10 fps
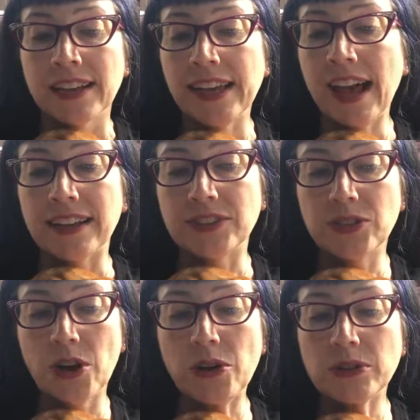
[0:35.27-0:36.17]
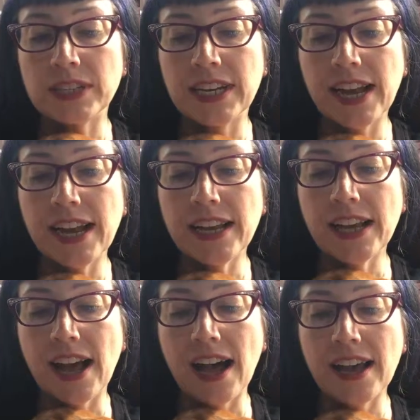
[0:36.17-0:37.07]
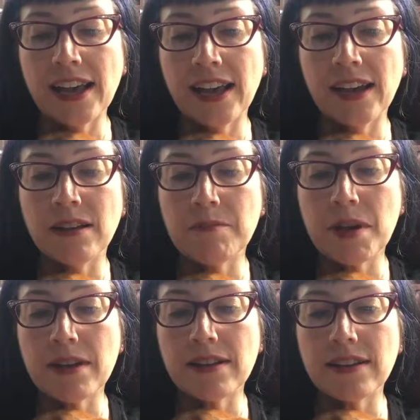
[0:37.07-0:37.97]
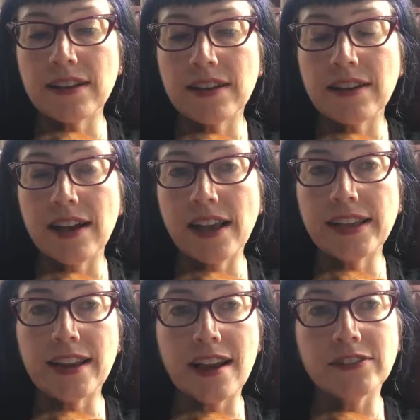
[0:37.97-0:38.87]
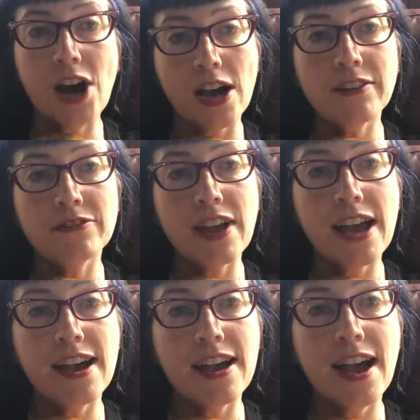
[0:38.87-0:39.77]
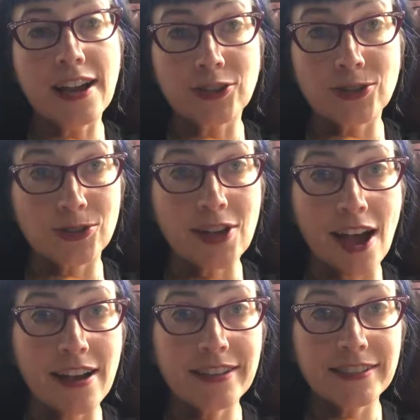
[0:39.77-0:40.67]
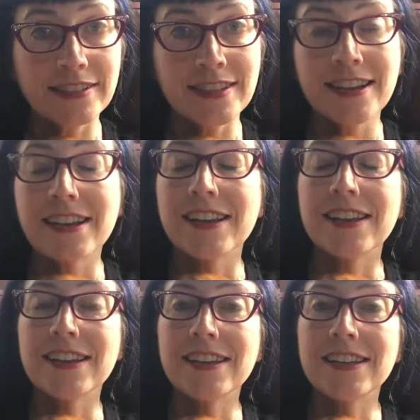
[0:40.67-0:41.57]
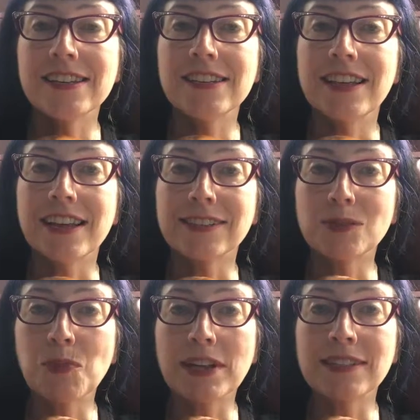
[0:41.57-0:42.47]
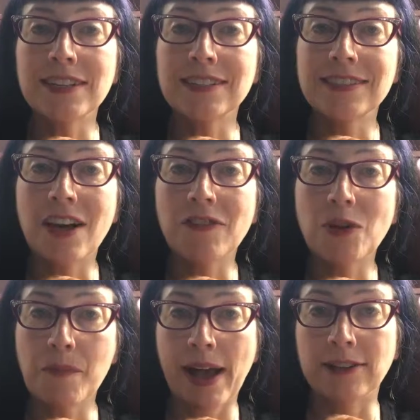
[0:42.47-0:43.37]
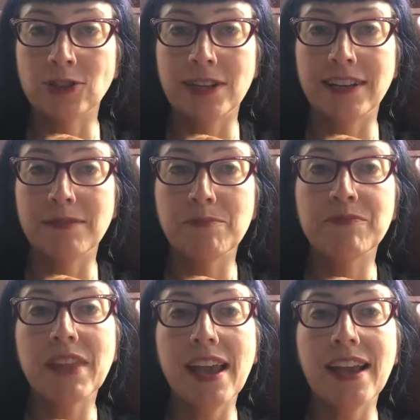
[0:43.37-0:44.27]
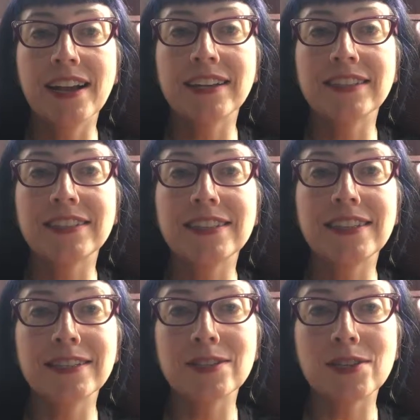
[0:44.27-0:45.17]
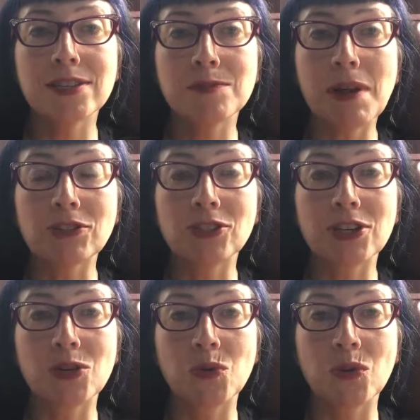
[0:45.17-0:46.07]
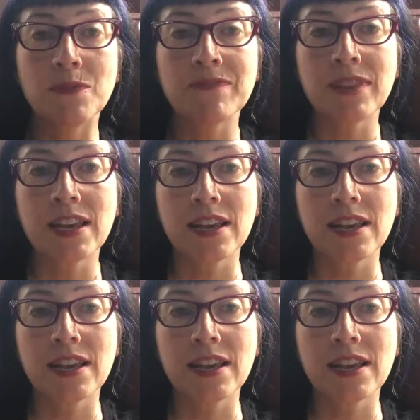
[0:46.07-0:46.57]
yeah, so today I am, I get a lot of exercise in expressing self-compassion. And this is especially cool,